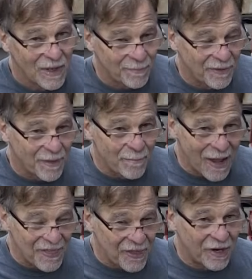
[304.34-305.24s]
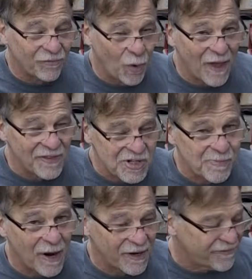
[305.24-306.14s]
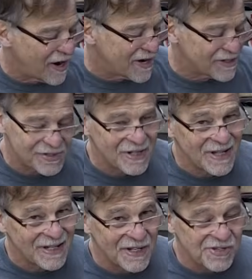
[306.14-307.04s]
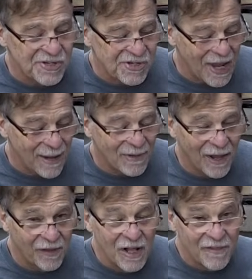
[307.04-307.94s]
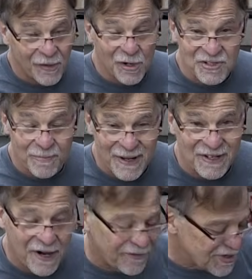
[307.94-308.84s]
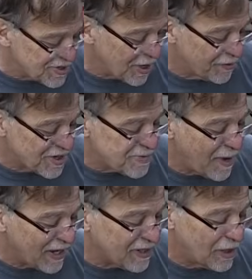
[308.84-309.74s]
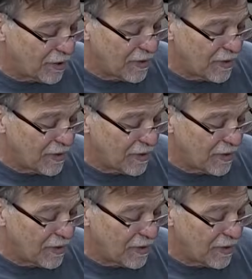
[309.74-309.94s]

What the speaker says: but the method of when the spark fires is the same. Now, there is a big difference though. This Magneto,